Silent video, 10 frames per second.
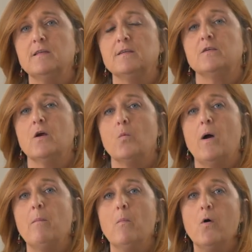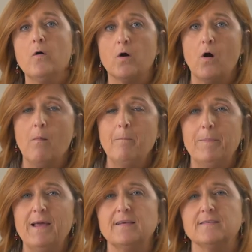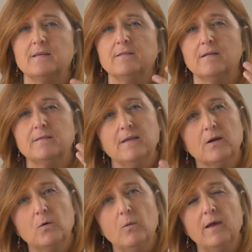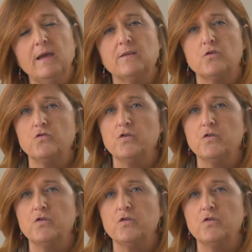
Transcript: that require more complex and articulate